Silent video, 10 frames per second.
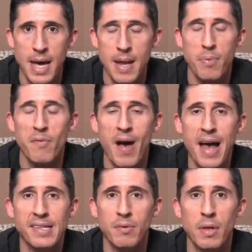and it
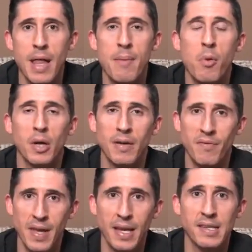provides them with a lot more
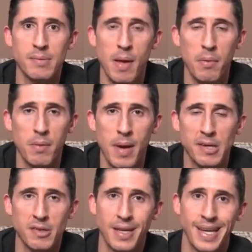convenience to be able to
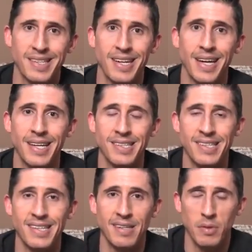make sure they can stay
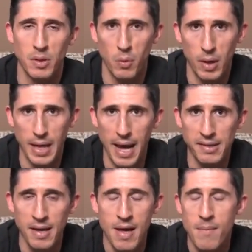consistent with their
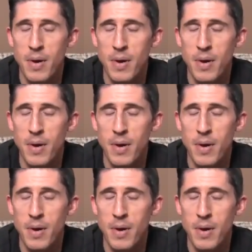workouts.